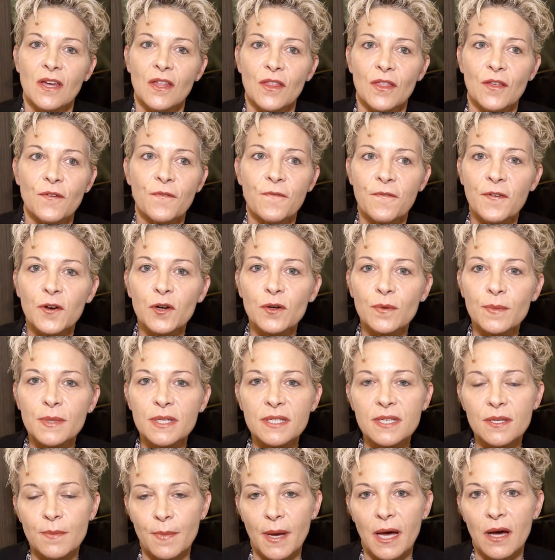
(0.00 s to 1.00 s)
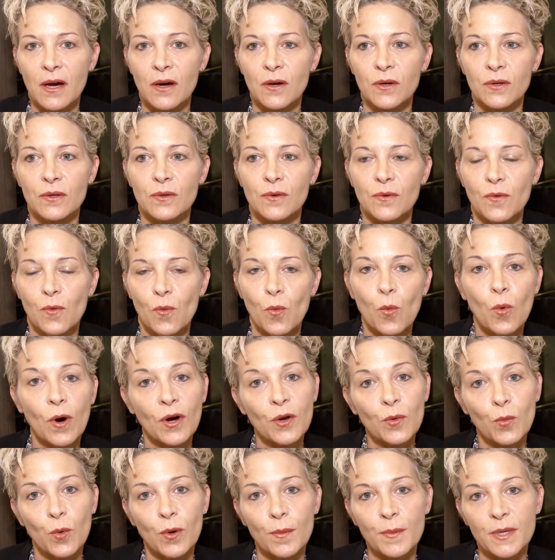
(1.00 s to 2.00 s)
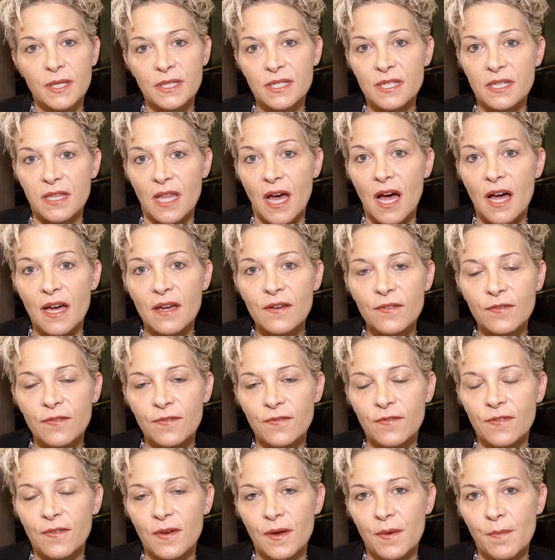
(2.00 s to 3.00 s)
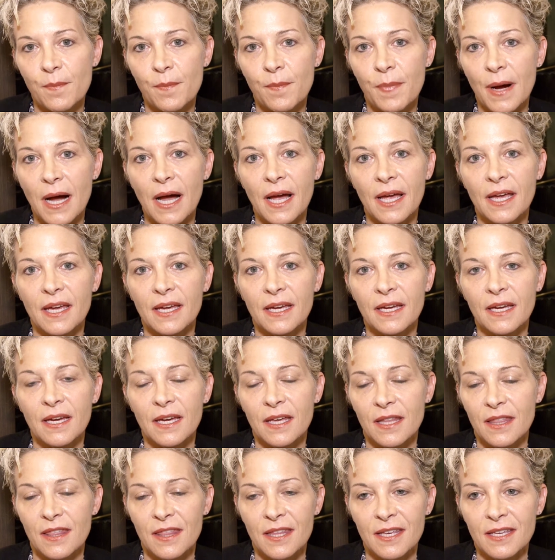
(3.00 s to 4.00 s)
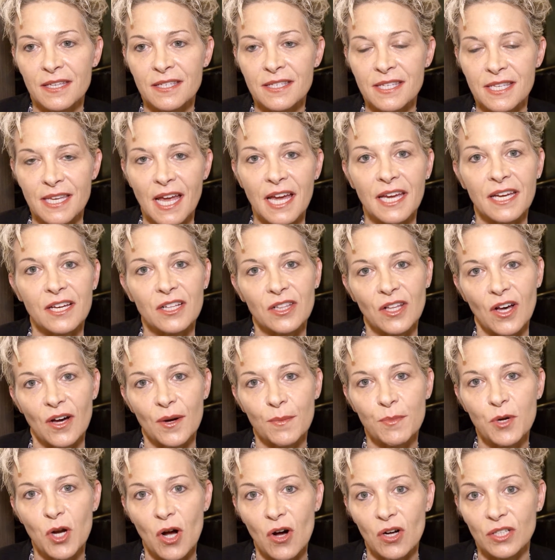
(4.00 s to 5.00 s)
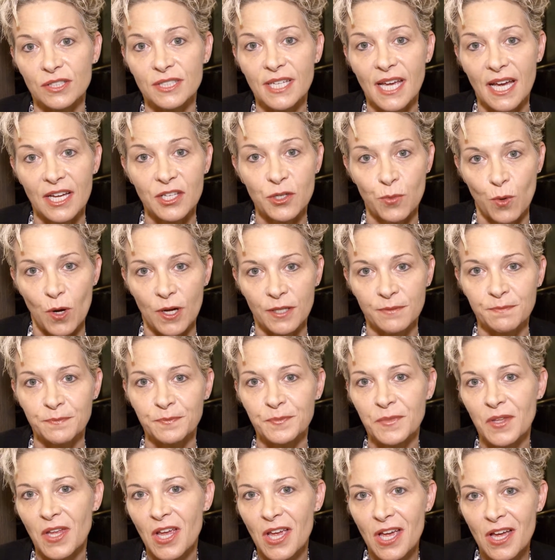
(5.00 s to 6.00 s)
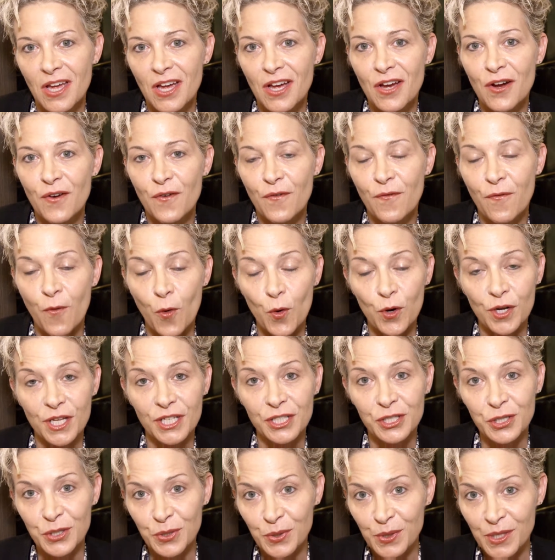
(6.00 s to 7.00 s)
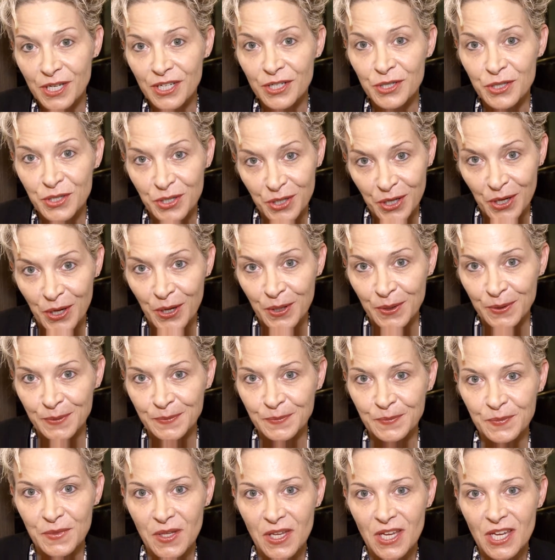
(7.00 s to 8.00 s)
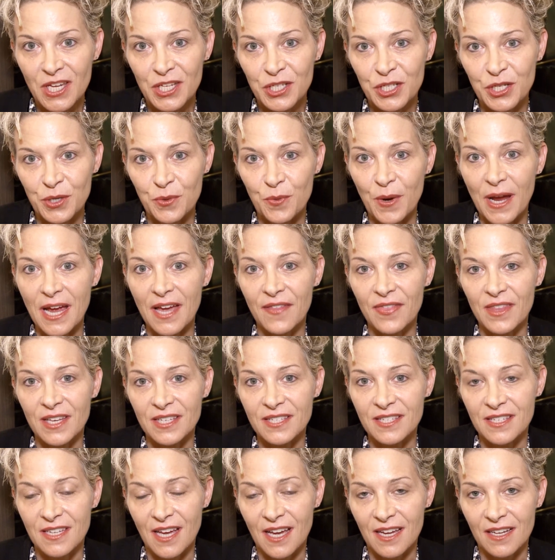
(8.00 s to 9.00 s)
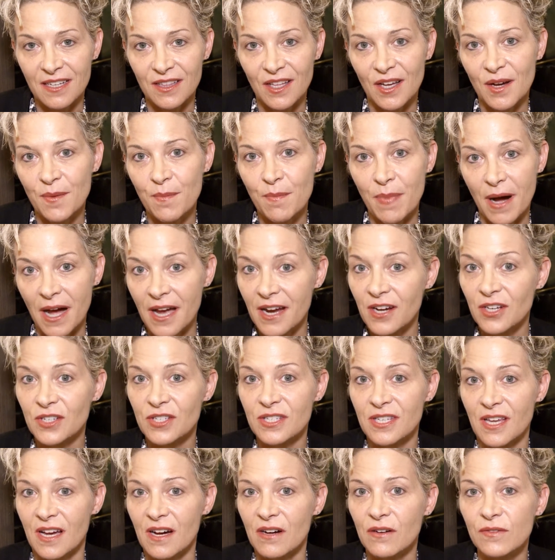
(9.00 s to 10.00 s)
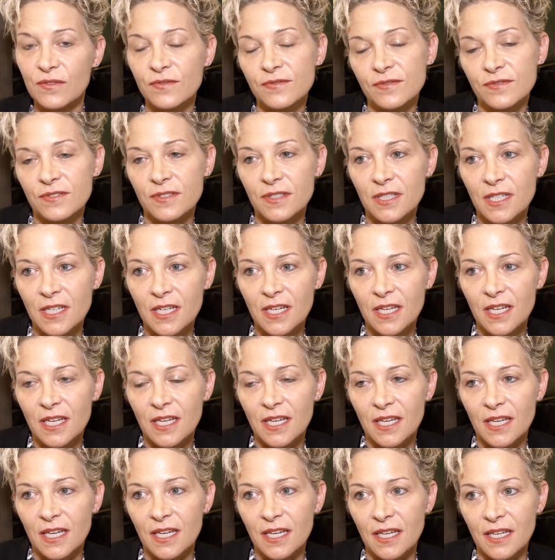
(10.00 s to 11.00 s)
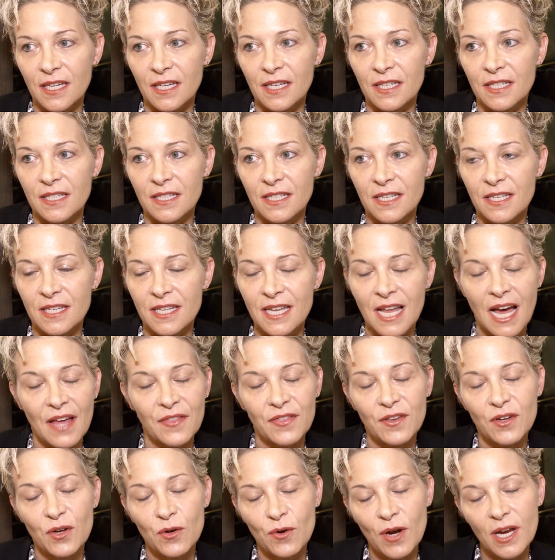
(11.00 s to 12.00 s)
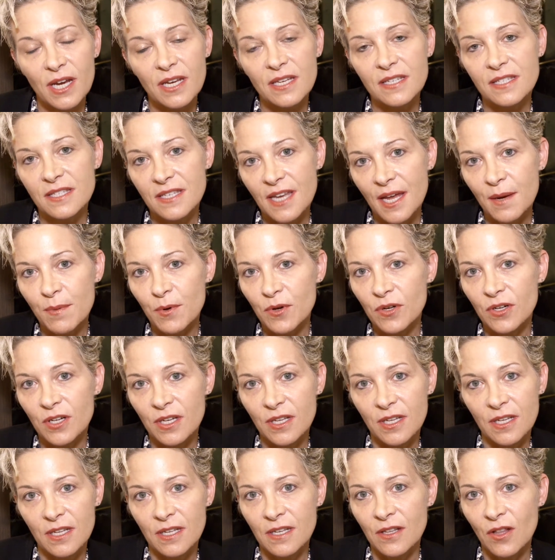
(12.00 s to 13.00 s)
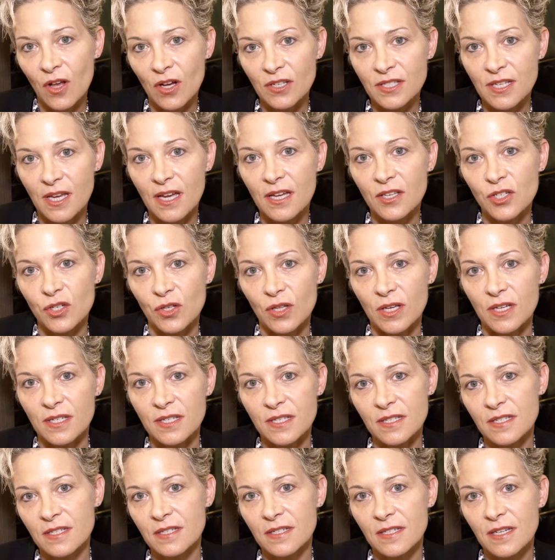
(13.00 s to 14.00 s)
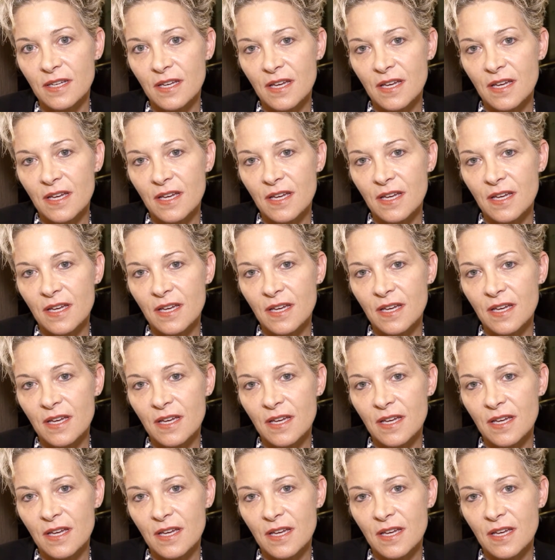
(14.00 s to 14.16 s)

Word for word: The film is about one woman's life buying this nightclub called Catch One. 42 years ago, she ran this nightclub by herself in not the greatest neighborhood in Los Angeles.